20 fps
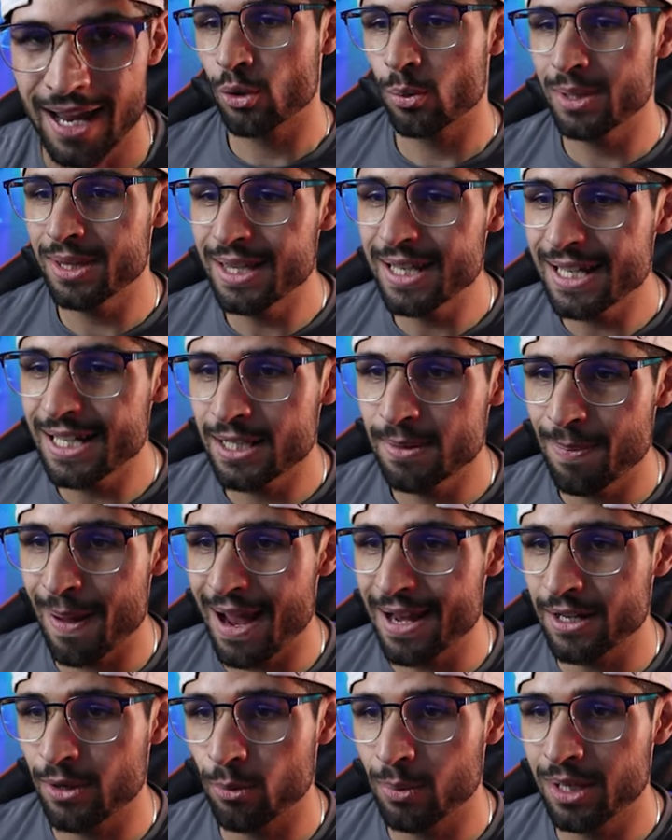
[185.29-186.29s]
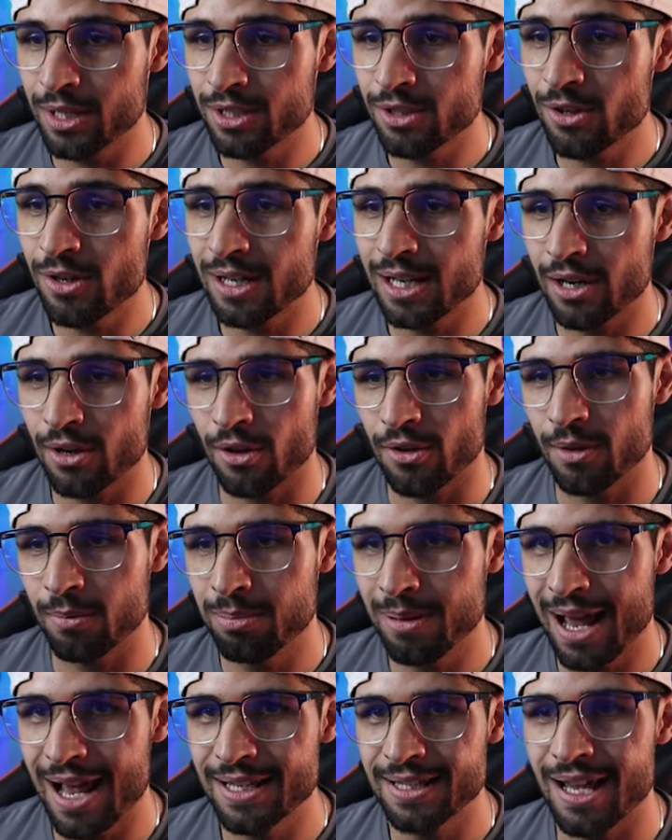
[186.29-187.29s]
So with the expander, we're just gonna click on the
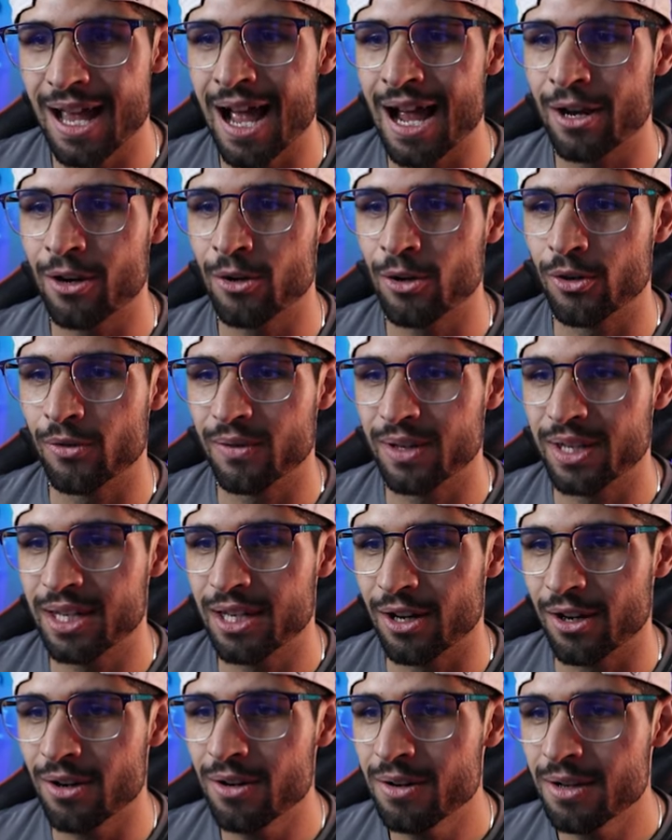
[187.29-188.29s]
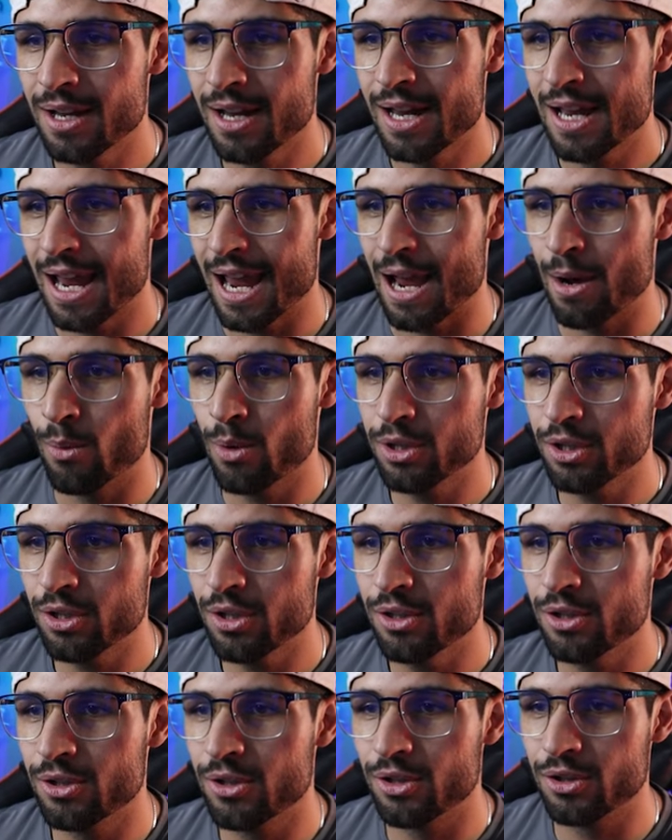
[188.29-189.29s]
plus icon over here and what you
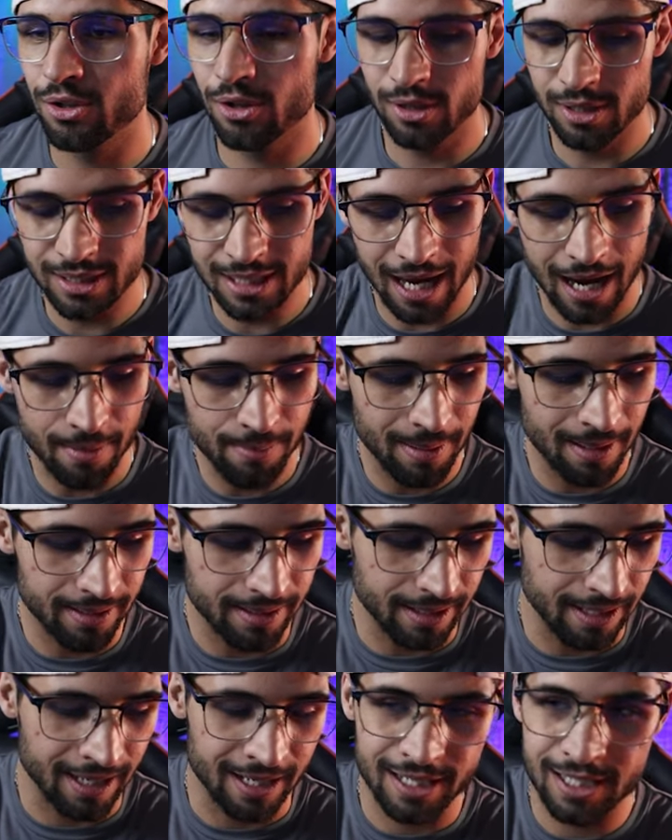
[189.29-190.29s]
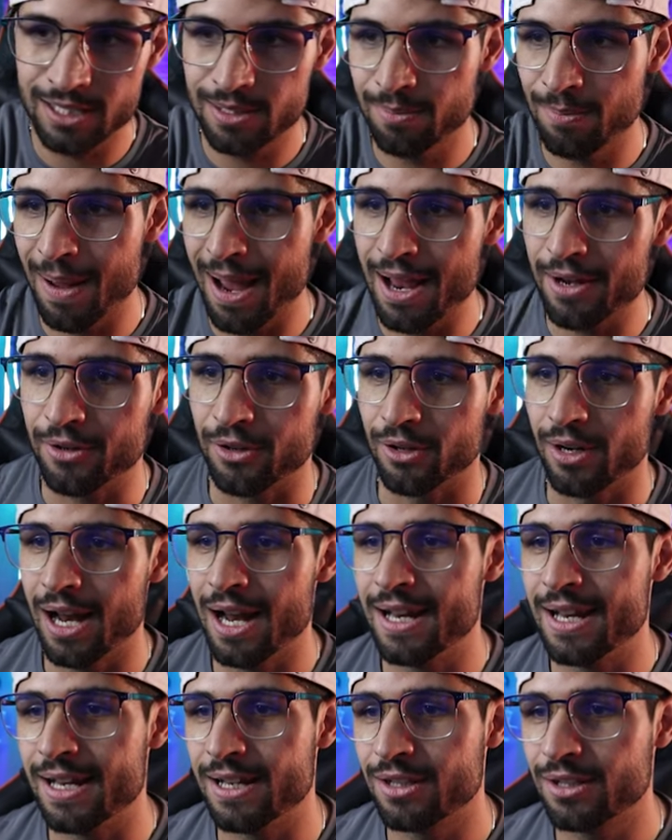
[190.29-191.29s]
need to do is you are going to type out expander
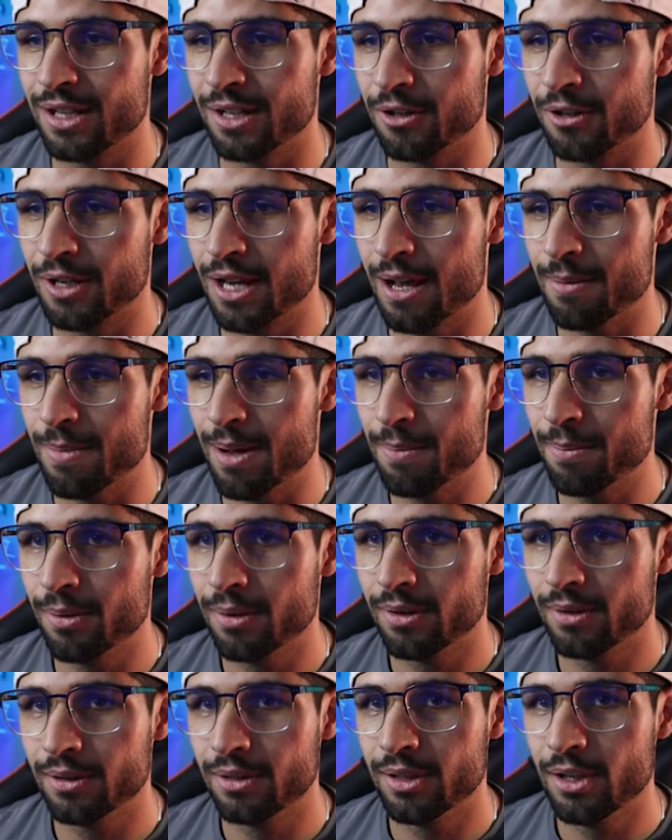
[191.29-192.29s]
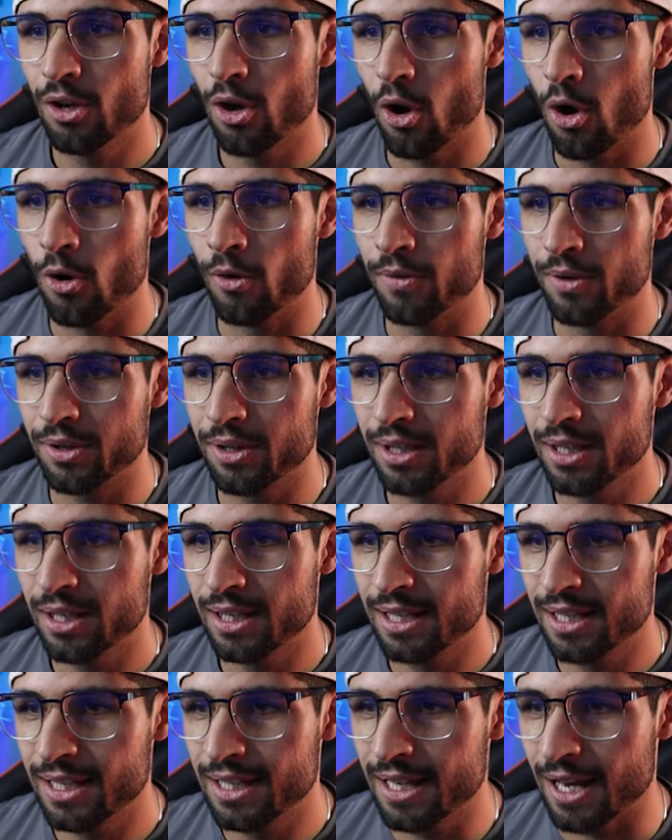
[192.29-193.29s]
and then it's going to come up over
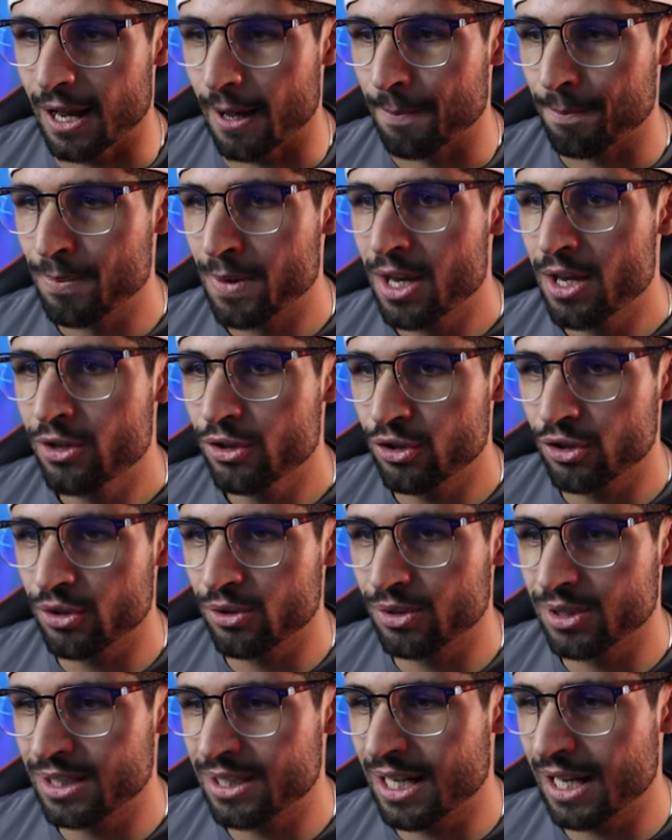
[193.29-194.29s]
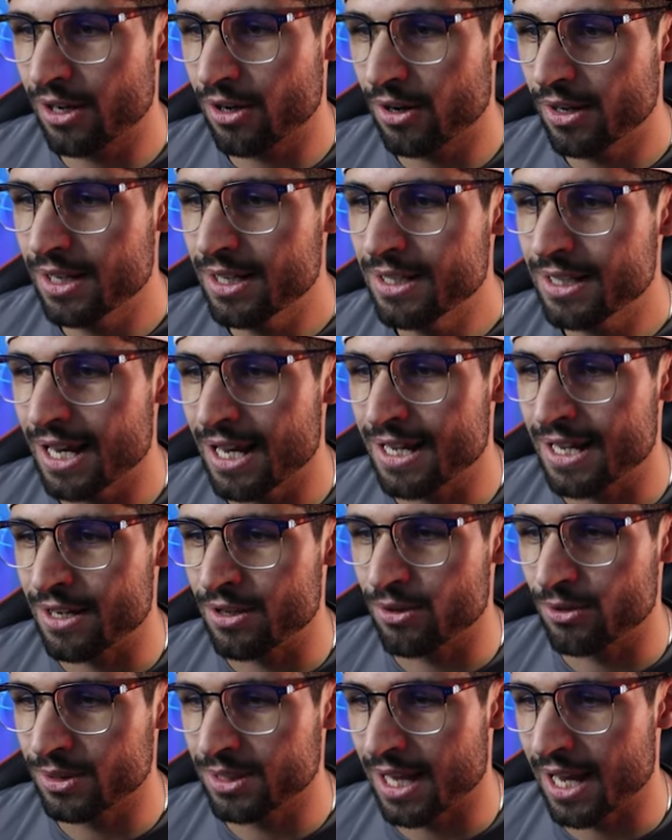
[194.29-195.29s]
here. So you'll just click on it and
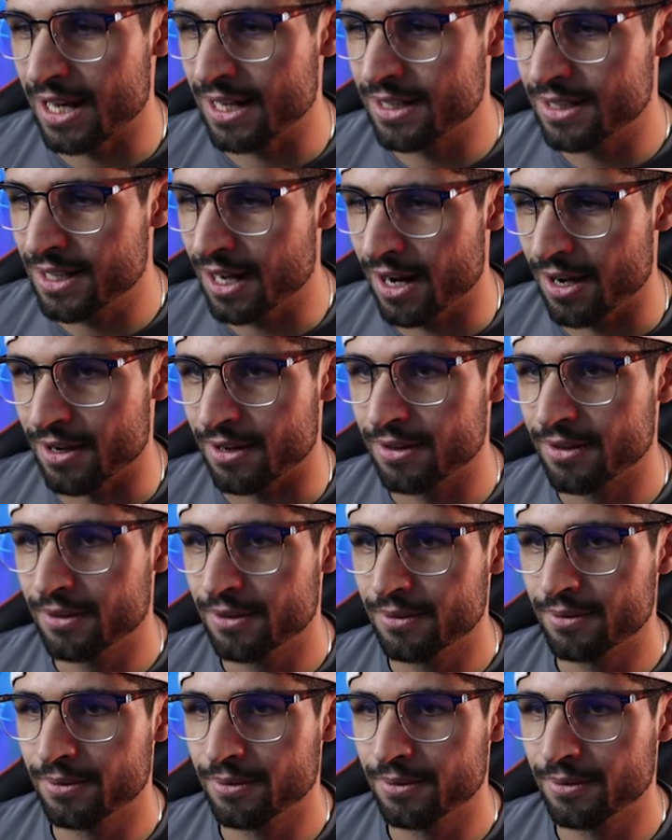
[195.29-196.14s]
then you'll say done.